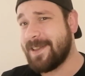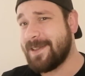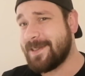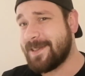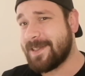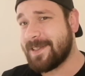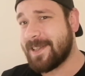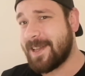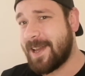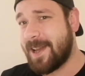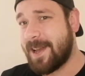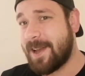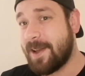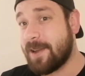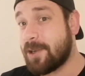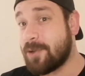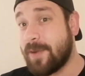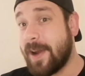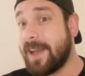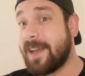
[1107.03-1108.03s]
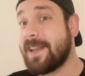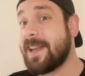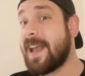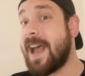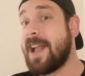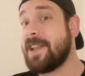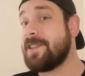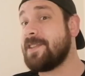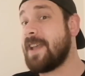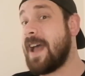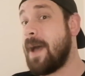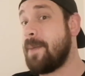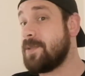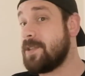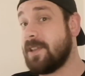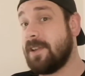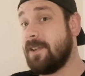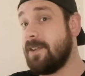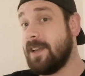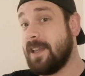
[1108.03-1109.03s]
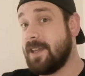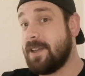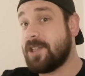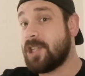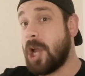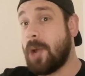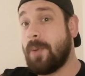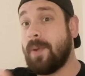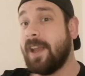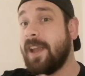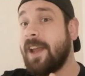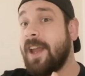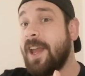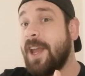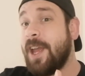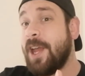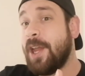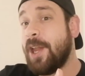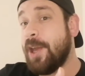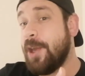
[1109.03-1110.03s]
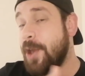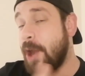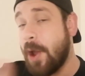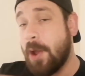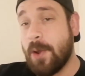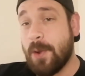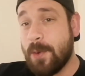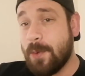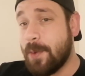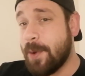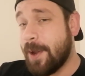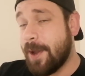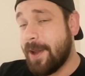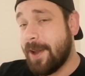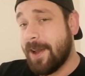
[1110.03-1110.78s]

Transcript: and uh, Greg absolutely showing no